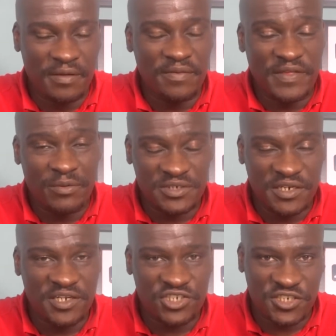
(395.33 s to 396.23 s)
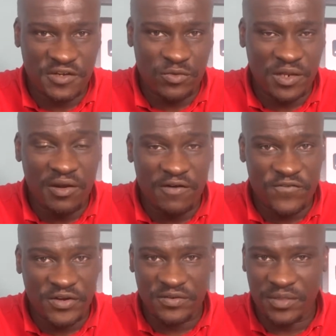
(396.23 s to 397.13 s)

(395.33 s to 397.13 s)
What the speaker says: there was an initiative with a lot of funding